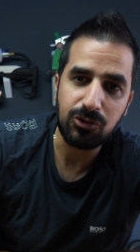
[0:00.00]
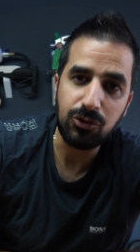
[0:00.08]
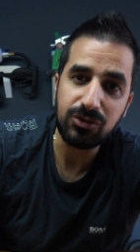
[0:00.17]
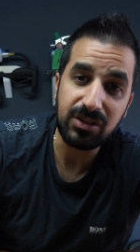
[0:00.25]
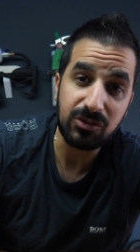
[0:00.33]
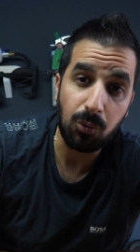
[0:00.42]

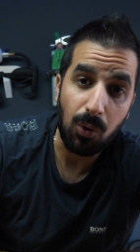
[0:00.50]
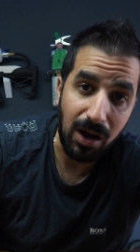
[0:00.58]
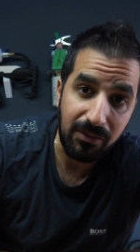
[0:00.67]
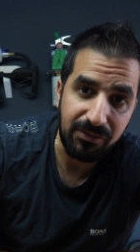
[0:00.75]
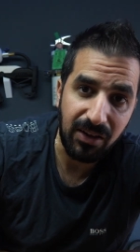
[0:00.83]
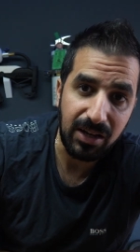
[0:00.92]
uses
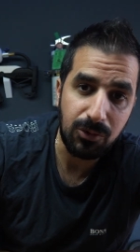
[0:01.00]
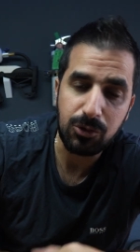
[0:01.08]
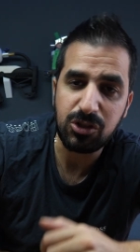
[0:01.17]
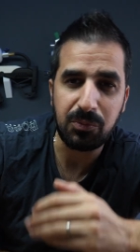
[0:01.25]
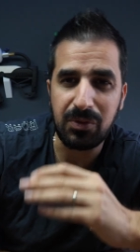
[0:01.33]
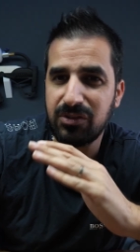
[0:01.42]
Wi-Fi,
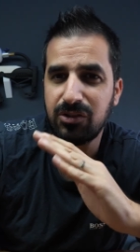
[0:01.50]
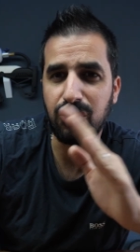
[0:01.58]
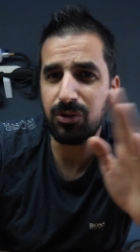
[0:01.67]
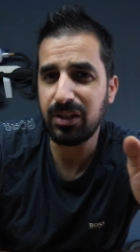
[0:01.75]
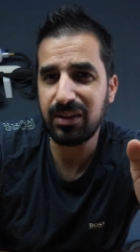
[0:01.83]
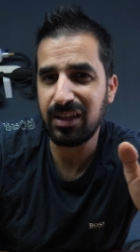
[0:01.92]
which means you
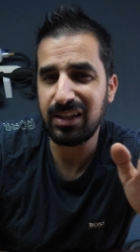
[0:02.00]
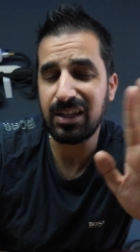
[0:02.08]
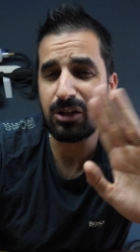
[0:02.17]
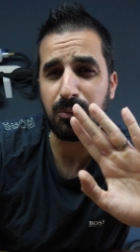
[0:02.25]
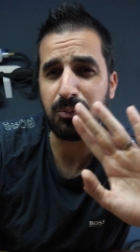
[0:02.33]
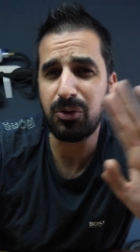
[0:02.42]
don't need
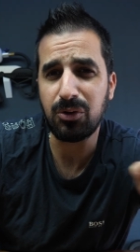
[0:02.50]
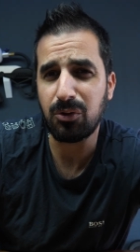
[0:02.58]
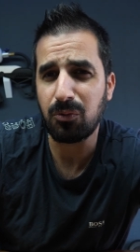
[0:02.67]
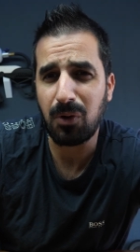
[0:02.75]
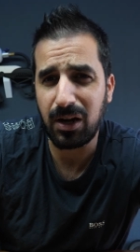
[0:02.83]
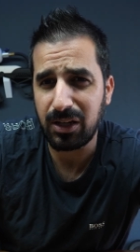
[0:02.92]
any
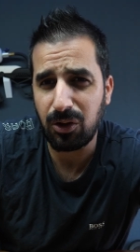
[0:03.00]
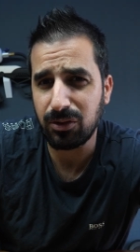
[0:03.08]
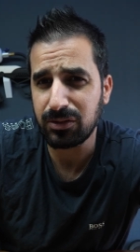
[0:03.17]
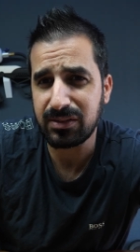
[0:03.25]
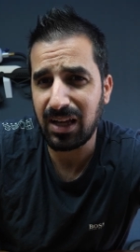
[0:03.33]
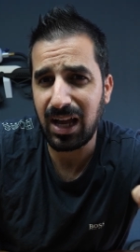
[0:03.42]
computer running all
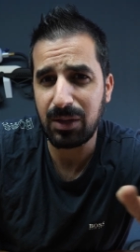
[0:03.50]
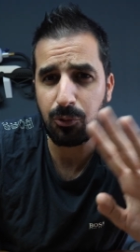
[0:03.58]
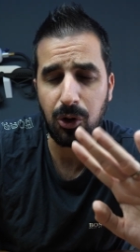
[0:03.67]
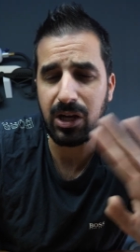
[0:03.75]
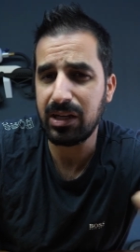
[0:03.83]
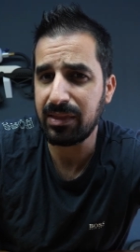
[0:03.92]
the time
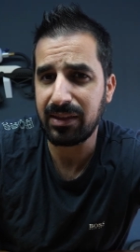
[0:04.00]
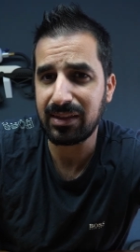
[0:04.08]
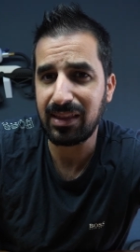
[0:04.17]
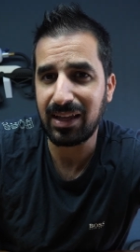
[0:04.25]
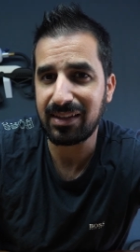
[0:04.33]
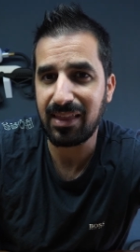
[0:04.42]
or
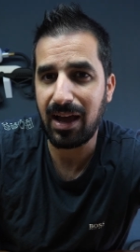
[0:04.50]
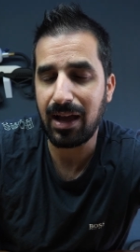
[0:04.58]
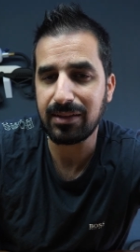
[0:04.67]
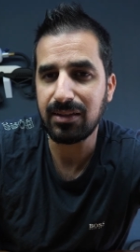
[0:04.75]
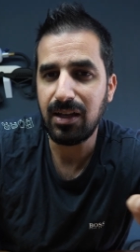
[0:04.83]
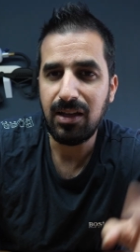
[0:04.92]
anything like
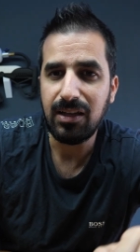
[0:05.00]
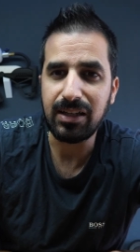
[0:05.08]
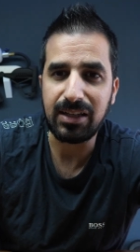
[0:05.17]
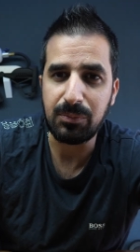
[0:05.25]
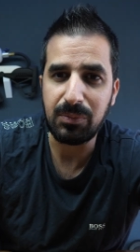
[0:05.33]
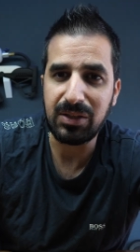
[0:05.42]
that.
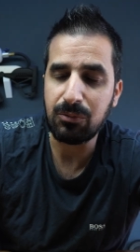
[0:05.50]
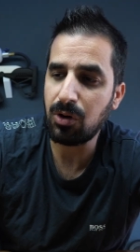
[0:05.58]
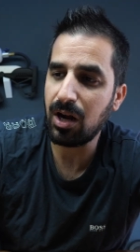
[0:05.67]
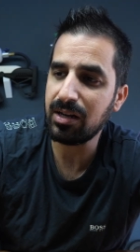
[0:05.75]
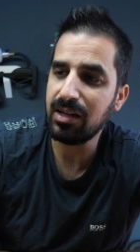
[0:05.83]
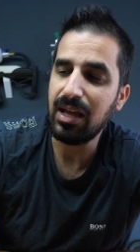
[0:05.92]
It can be
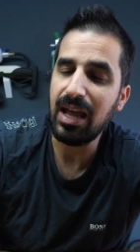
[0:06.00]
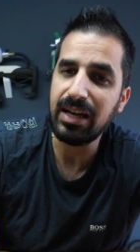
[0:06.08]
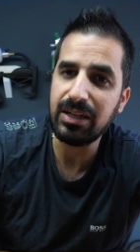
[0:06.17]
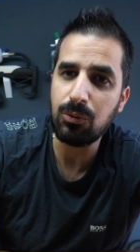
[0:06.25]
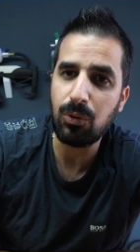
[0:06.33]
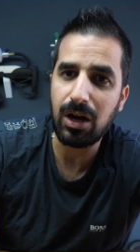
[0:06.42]
run
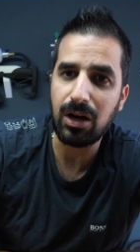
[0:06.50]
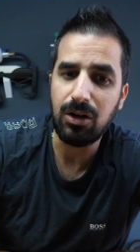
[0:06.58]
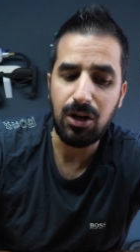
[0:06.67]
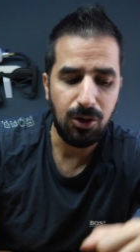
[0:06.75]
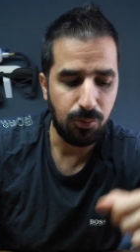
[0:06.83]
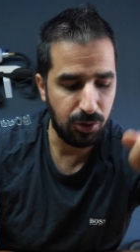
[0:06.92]

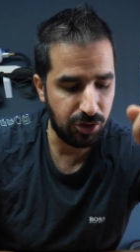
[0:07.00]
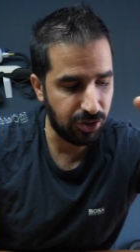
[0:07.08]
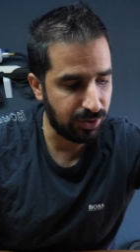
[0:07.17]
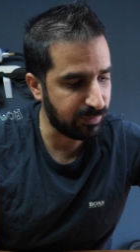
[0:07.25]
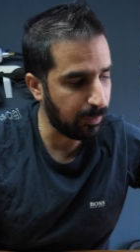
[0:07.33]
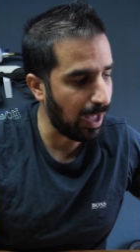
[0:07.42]
anywhere with
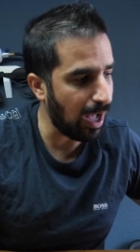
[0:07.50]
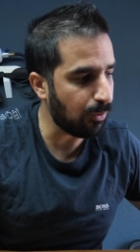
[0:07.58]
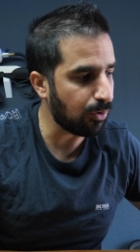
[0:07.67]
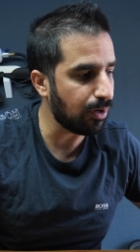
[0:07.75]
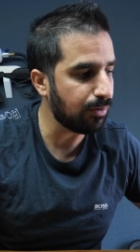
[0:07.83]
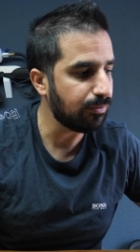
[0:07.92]
just
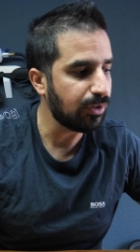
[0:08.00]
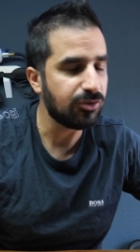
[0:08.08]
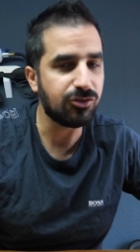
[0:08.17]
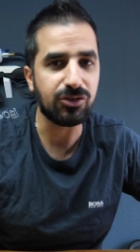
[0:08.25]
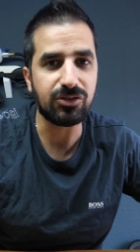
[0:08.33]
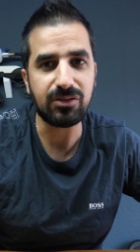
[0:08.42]
power,
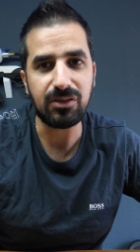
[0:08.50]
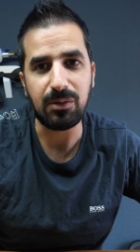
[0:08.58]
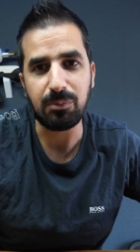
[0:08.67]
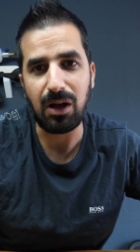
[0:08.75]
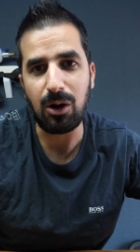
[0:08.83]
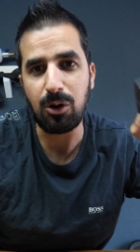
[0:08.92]
just
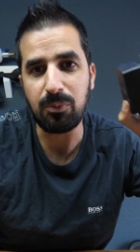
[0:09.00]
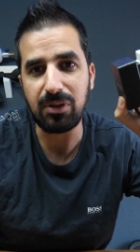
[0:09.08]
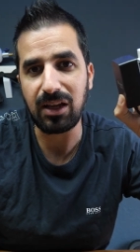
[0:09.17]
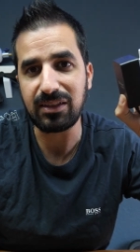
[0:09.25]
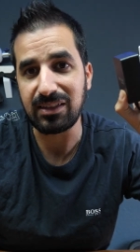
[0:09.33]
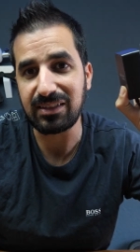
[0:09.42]
a power
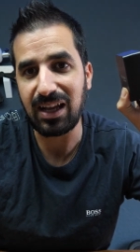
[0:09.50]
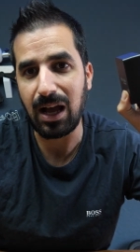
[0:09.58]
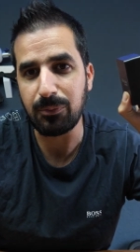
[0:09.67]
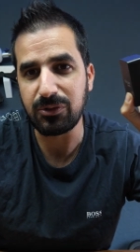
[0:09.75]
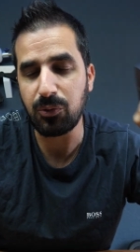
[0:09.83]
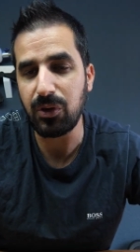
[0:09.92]
plug that
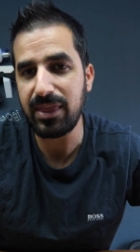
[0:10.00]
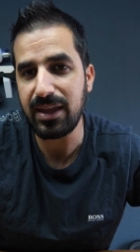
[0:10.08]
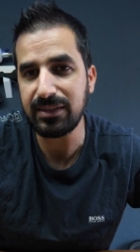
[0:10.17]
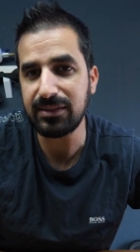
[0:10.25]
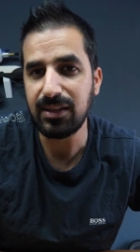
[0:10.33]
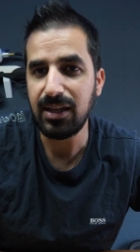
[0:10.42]
comes with
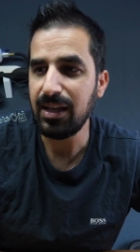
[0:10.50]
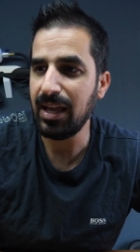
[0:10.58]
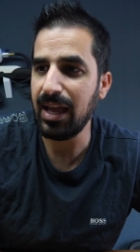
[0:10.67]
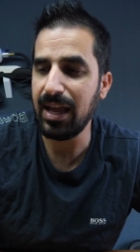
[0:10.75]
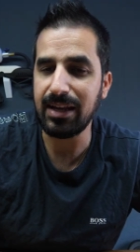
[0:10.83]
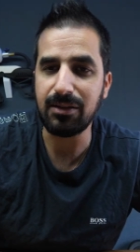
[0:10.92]
it
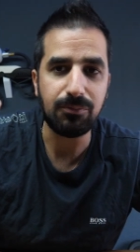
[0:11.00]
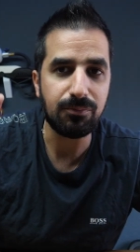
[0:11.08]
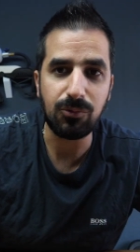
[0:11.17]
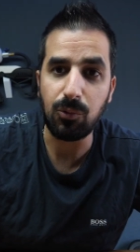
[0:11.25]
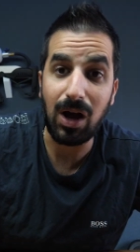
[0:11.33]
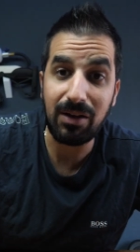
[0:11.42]
and
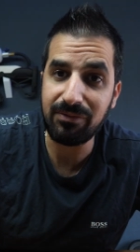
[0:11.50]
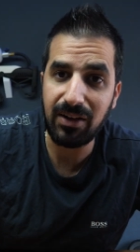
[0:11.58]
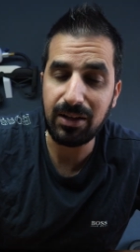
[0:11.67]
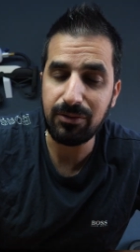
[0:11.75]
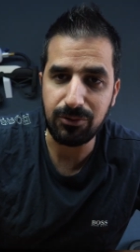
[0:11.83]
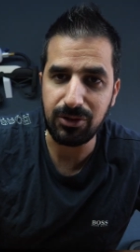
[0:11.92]

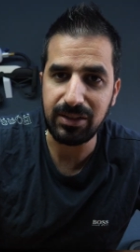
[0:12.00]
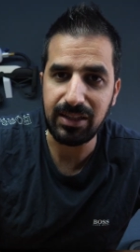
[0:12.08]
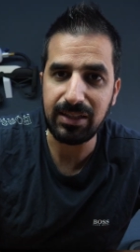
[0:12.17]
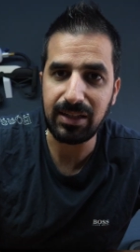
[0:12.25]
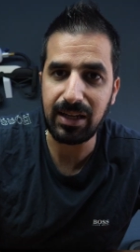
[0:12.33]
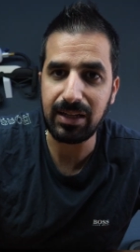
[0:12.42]
Wi-Fi. You need
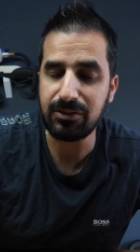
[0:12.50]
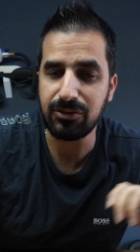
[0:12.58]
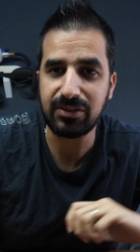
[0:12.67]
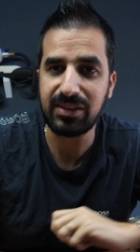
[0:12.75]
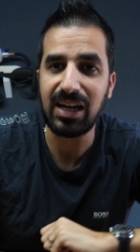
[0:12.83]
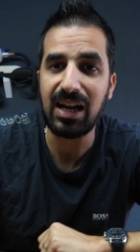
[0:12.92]
Ethernet.
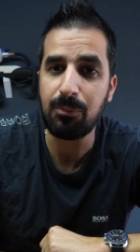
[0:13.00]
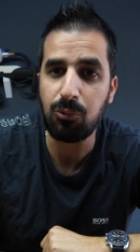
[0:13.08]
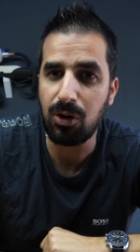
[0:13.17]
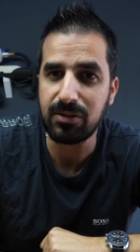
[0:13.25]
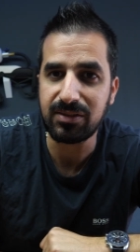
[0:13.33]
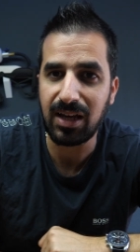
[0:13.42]
You set it up
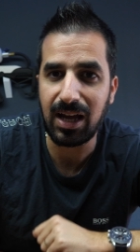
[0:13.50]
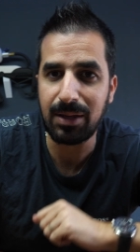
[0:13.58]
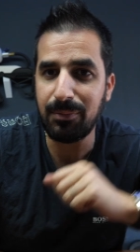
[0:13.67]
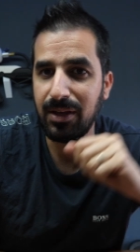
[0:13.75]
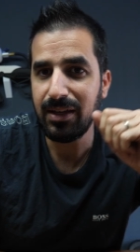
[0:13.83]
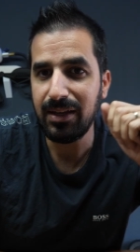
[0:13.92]
one time